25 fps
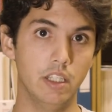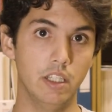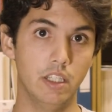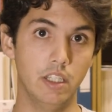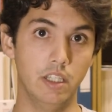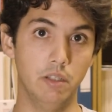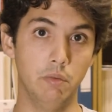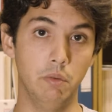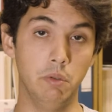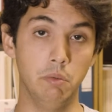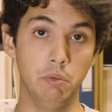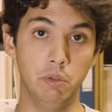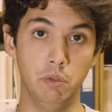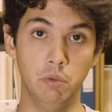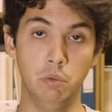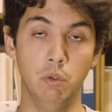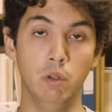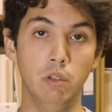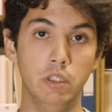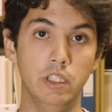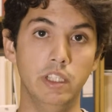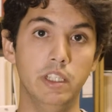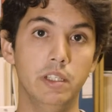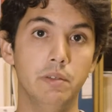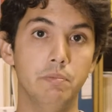We would do
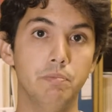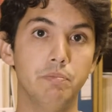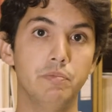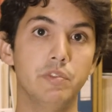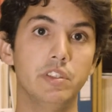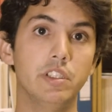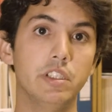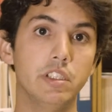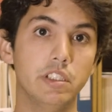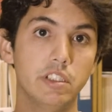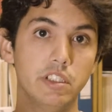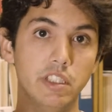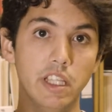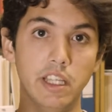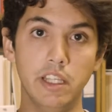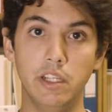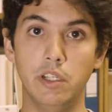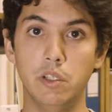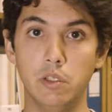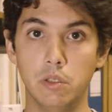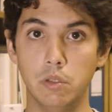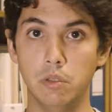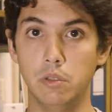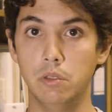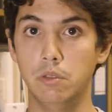all the
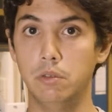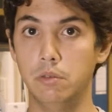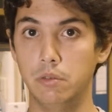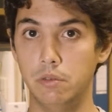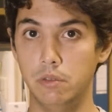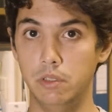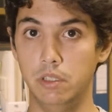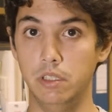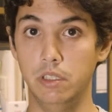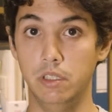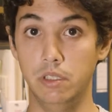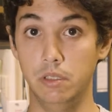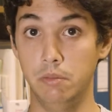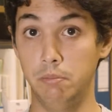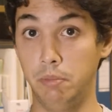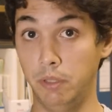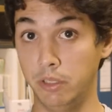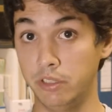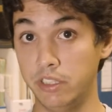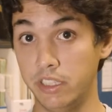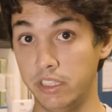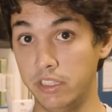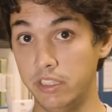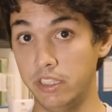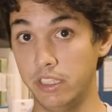stereo
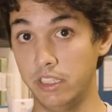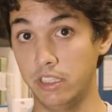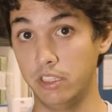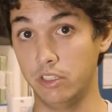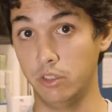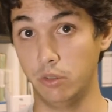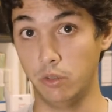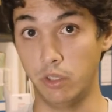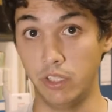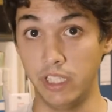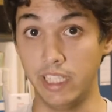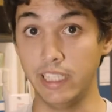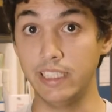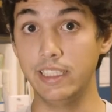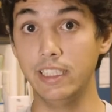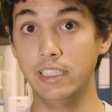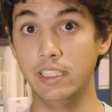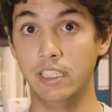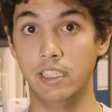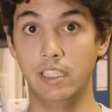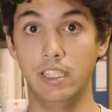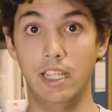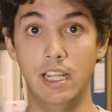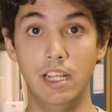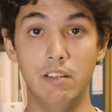processing, so creating
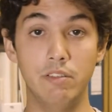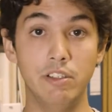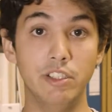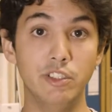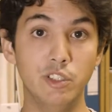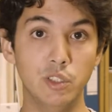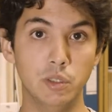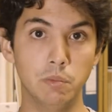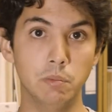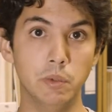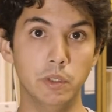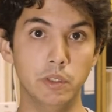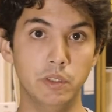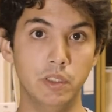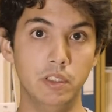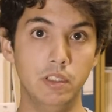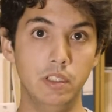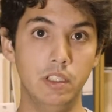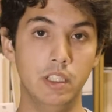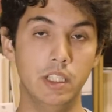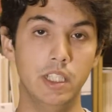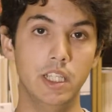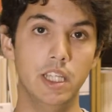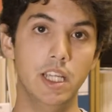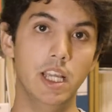an elevation model
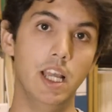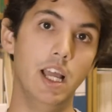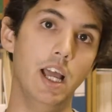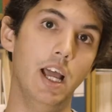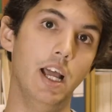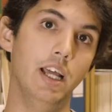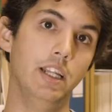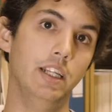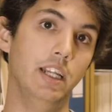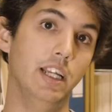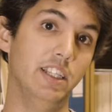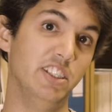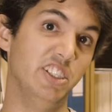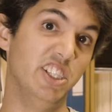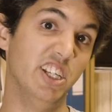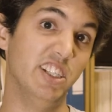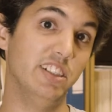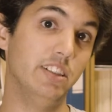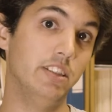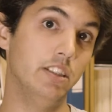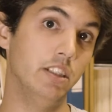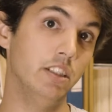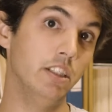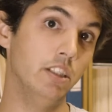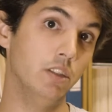and
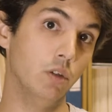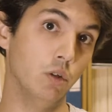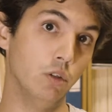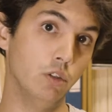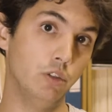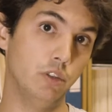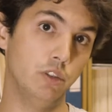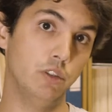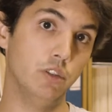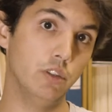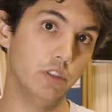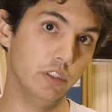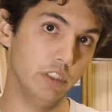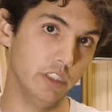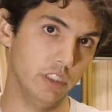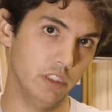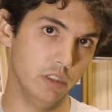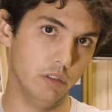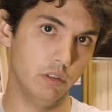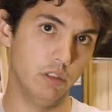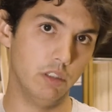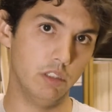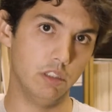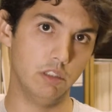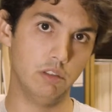adjusting it also in
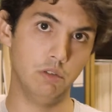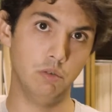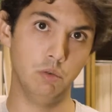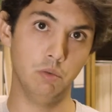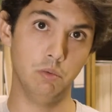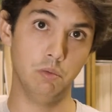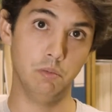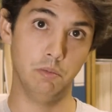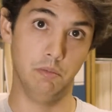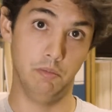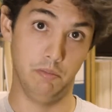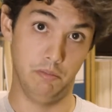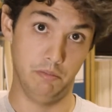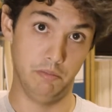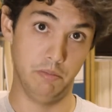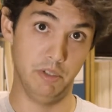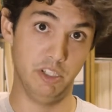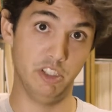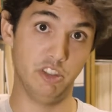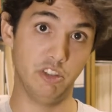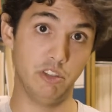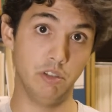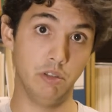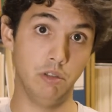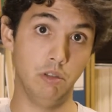order to be
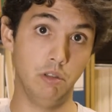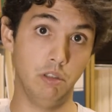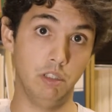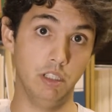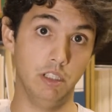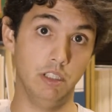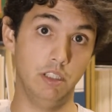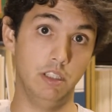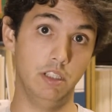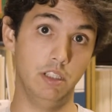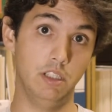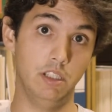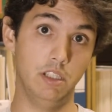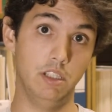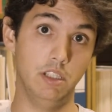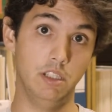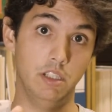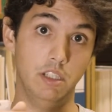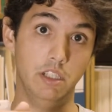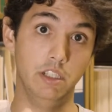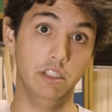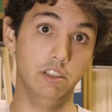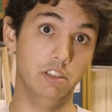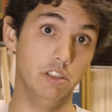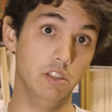sure that
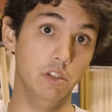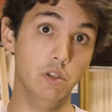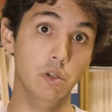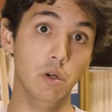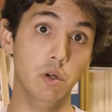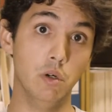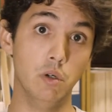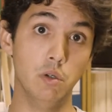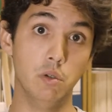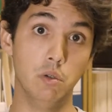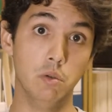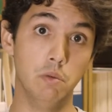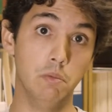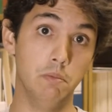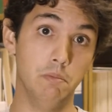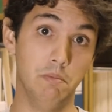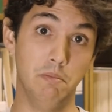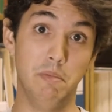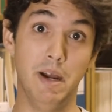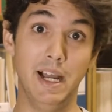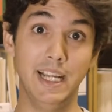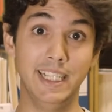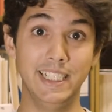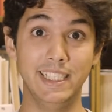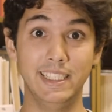there is no
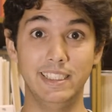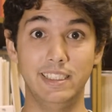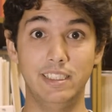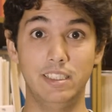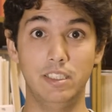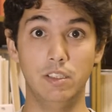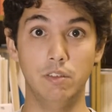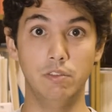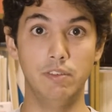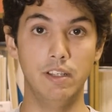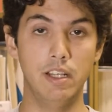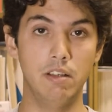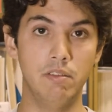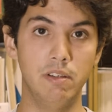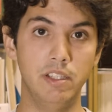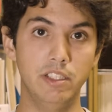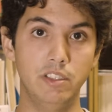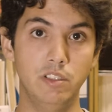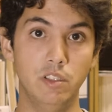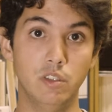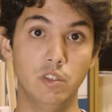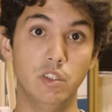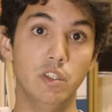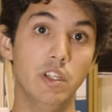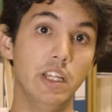bias of
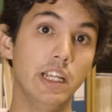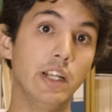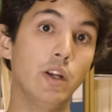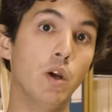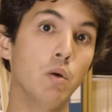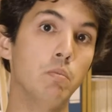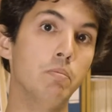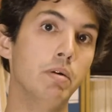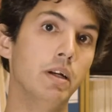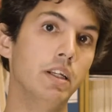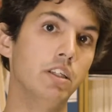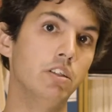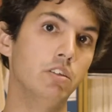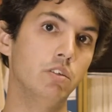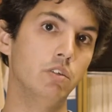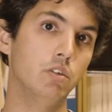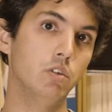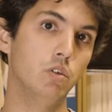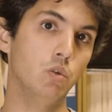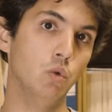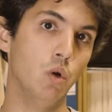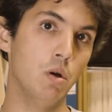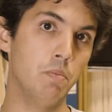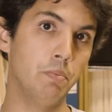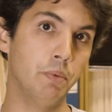elevation in comparison
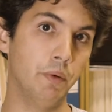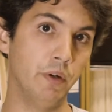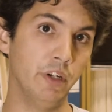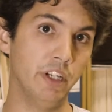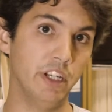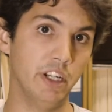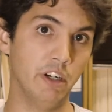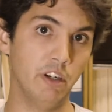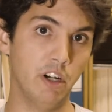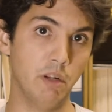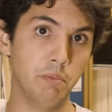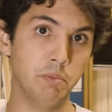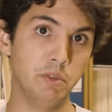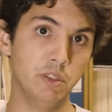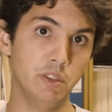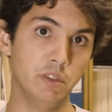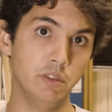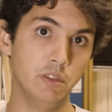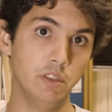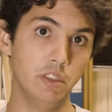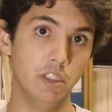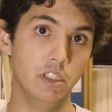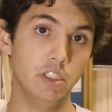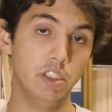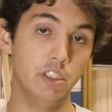to a
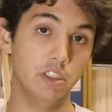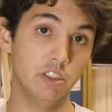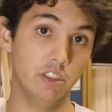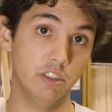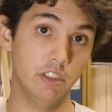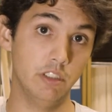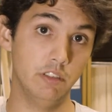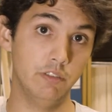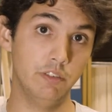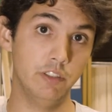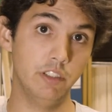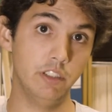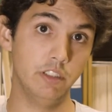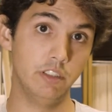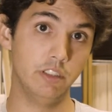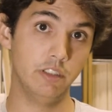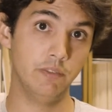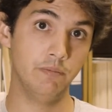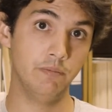pre-eruption surface.